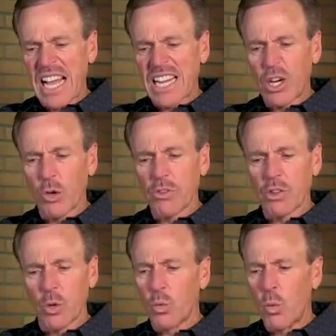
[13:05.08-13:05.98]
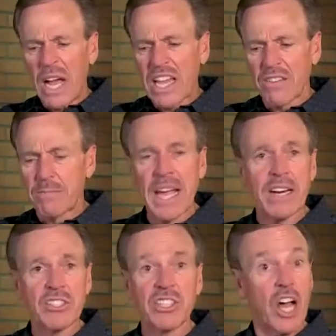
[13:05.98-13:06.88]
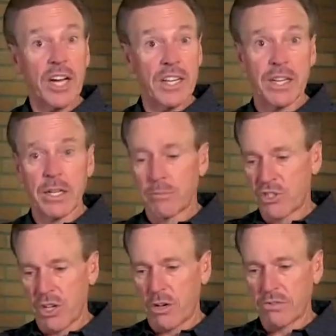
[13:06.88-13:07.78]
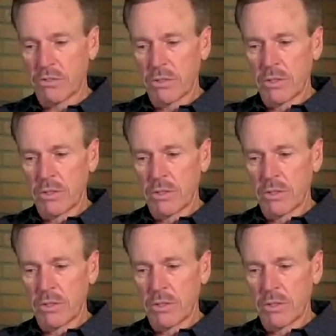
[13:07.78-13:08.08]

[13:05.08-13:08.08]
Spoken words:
I know that the way of man is not in himself.